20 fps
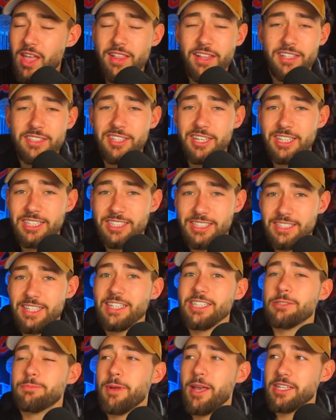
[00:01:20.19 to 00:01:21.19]
That's like
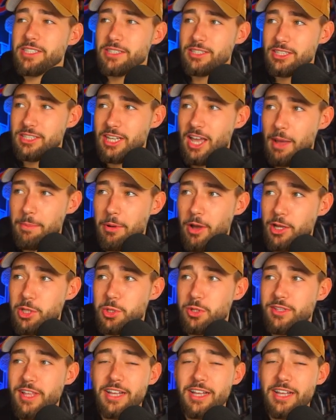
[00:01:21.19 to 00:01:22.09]
six picks in the top 100.